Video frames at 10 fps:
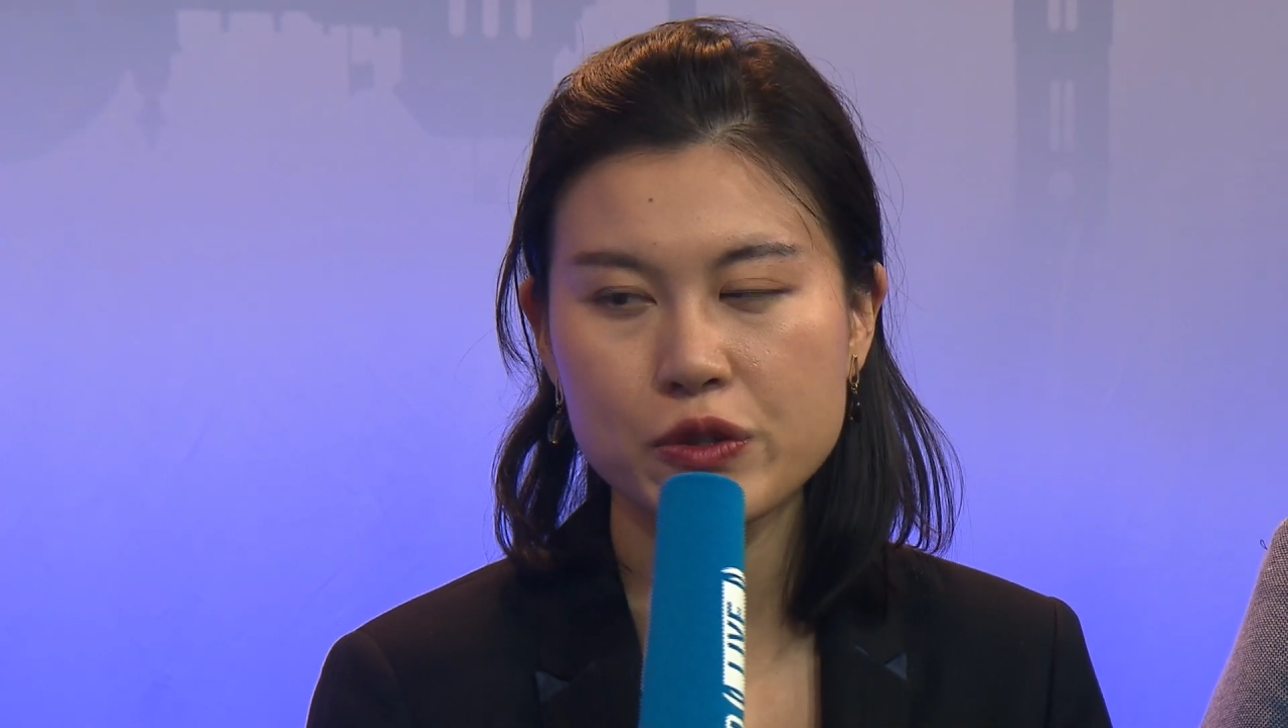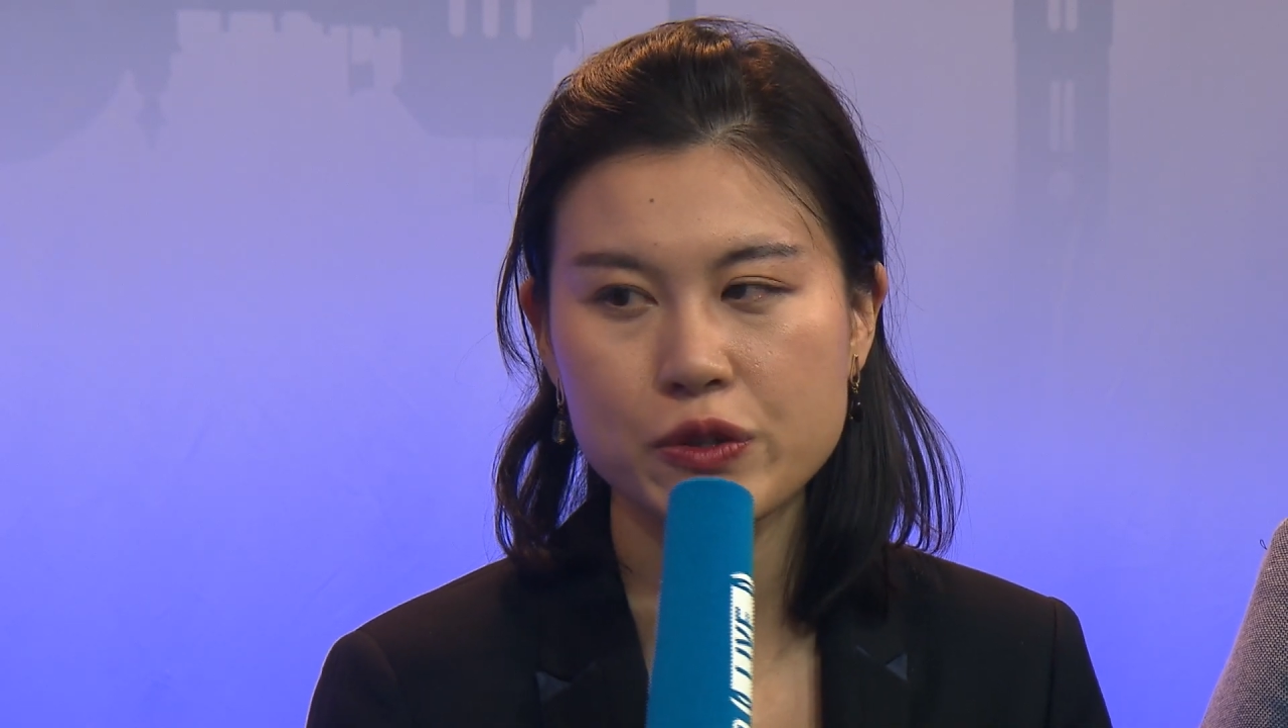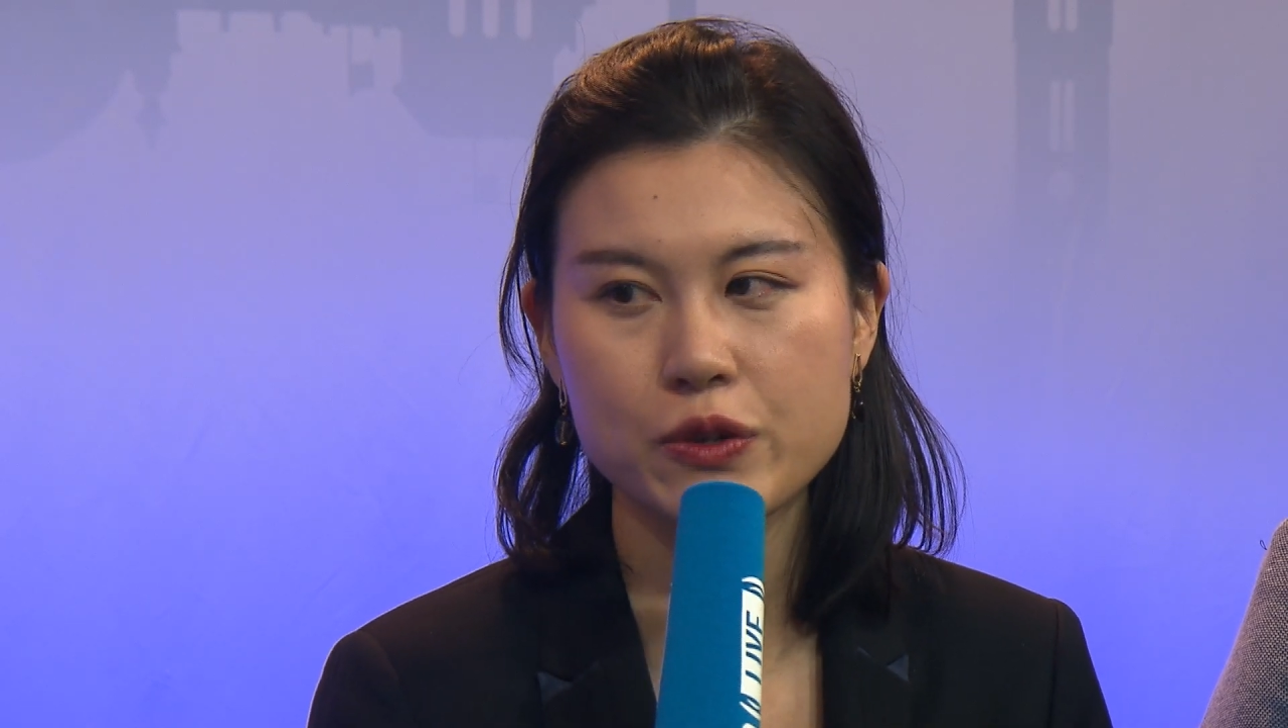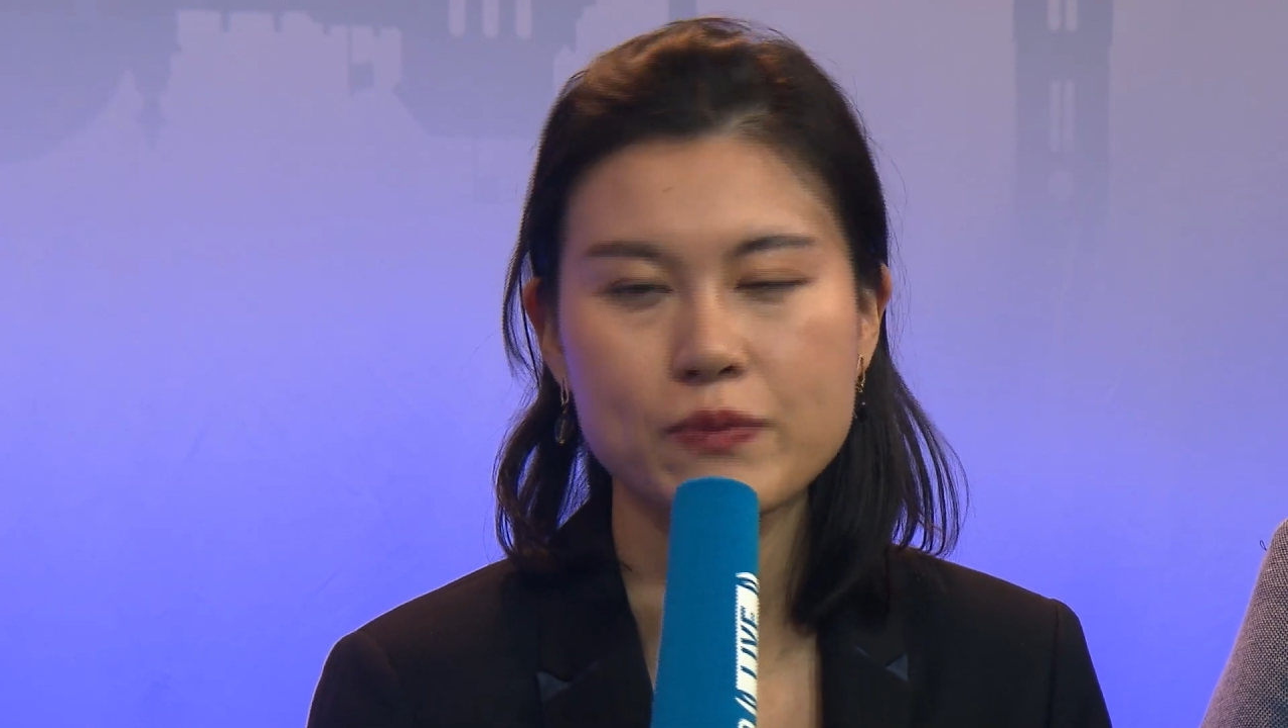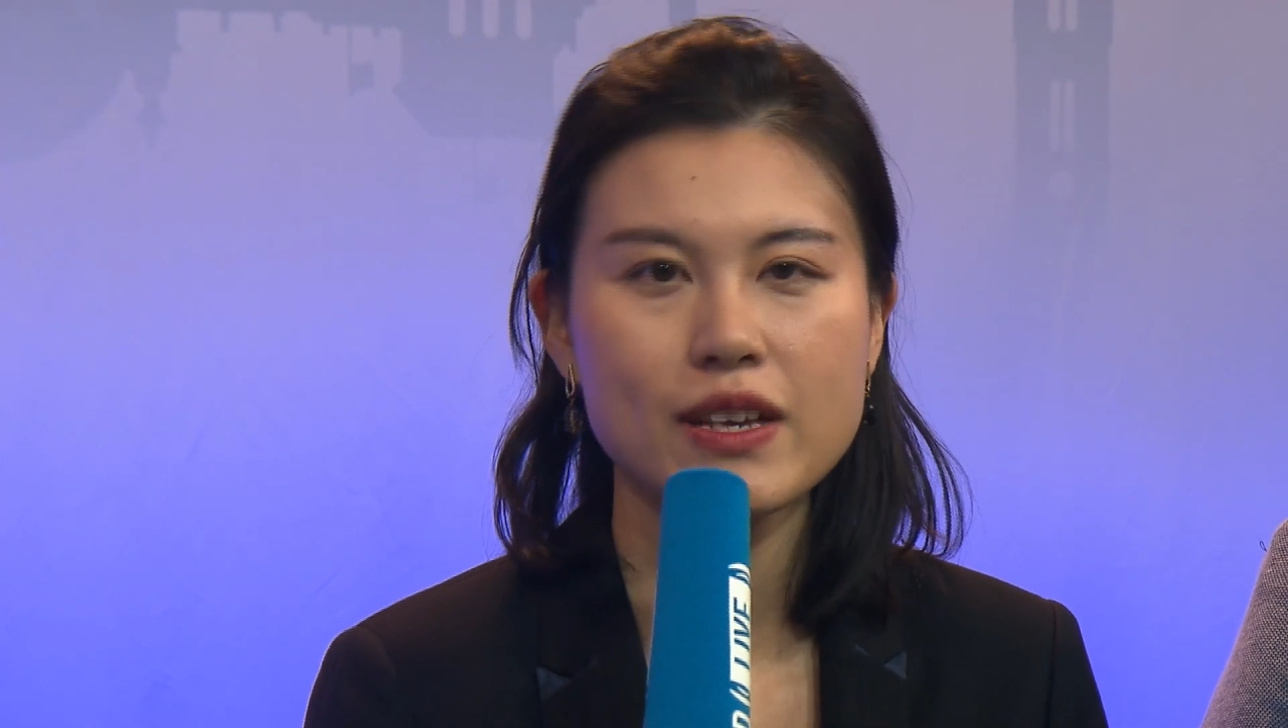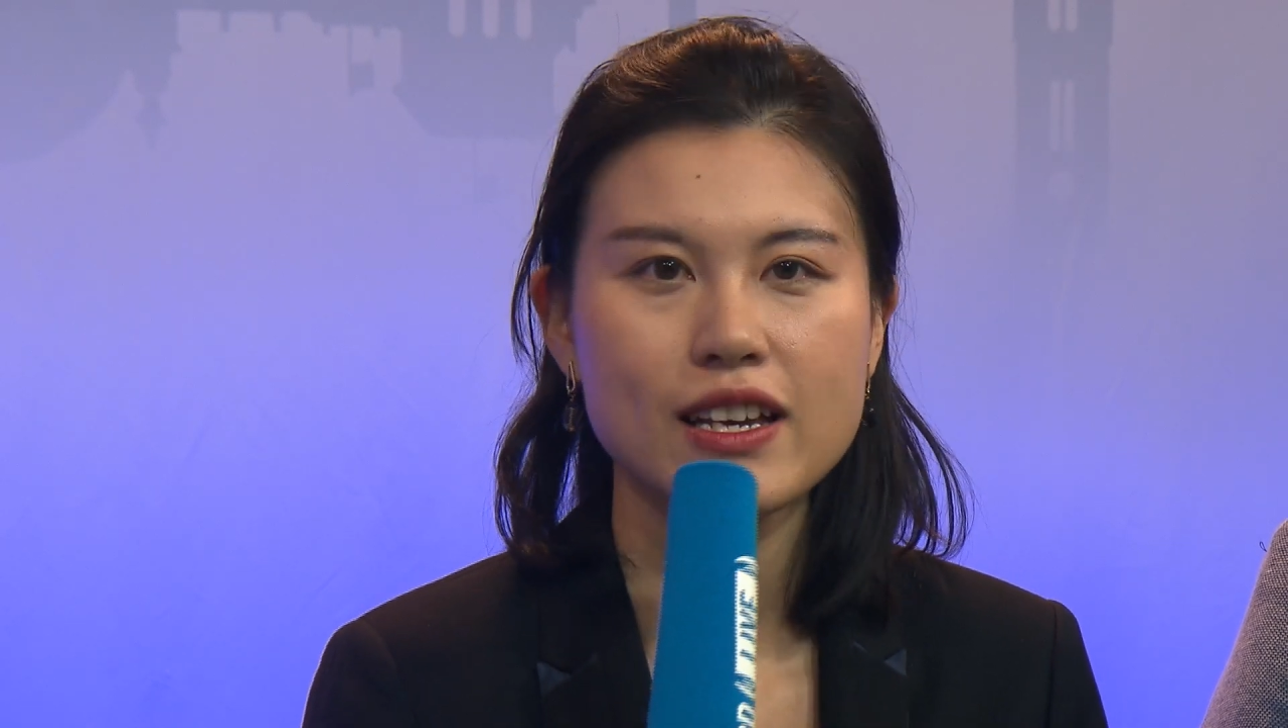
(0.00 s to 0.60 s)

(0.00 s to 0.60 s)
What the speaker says: to